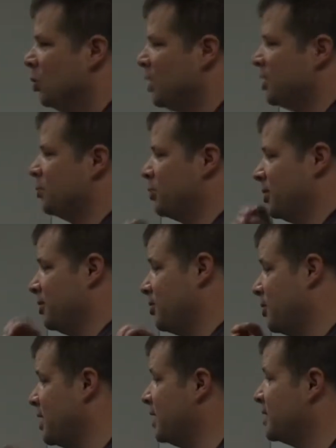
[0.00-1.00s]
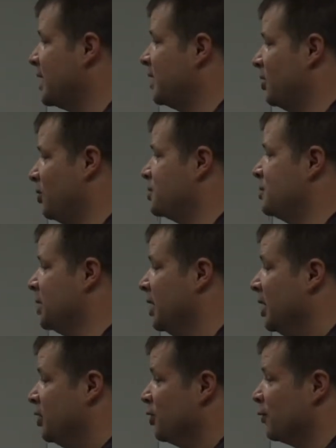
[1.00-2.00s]
we could create that
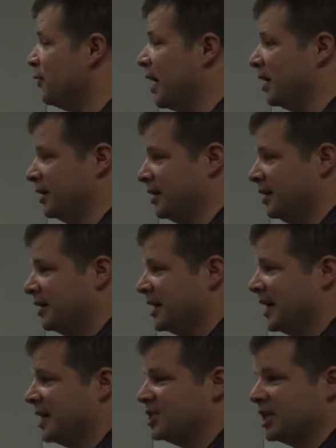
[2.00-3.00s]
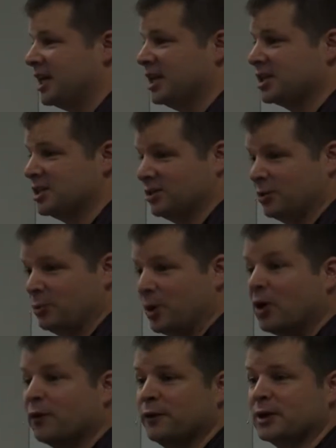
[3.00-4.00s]
ultimate nirvana, that educational
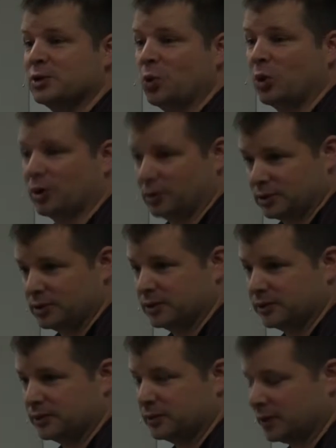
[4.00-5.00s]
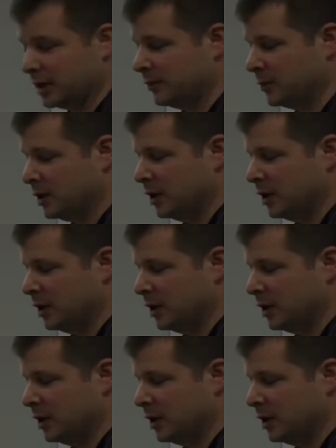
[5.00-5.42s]
perfect world, right?